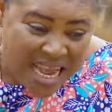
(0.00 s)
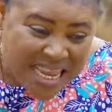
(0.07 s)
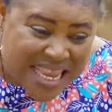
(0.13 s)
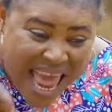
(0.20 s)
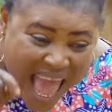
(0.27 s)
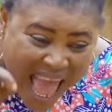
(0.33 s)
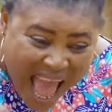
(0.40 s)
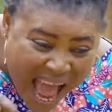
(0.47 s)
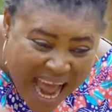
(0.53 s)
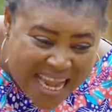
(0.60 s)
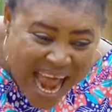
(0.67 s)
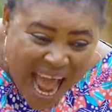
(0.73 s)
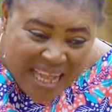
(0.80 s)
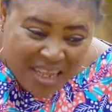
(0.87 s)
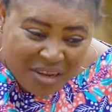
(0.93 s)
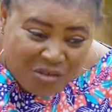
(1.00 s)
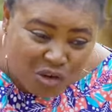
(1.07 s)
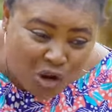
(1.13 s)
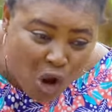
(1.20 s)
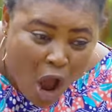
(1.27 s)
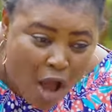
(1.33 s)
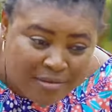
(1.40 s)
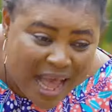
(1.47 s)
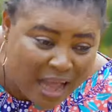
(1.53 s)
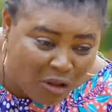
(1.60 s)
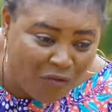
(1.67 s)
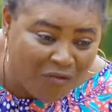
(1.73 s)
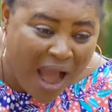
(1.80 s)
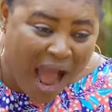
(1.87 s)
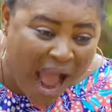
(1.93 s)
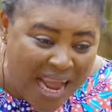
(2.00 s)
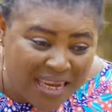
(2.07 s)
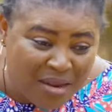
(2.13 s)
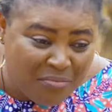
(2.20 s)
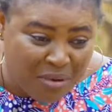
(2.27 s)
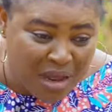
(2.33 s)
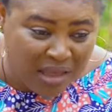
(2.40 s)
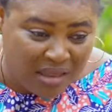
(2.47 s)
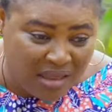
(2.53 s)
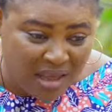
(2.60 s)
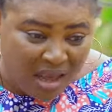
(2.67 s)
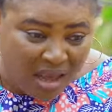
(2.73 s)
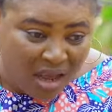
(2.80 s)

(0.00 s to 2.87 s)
Tell her that if she comes out of her hiding place.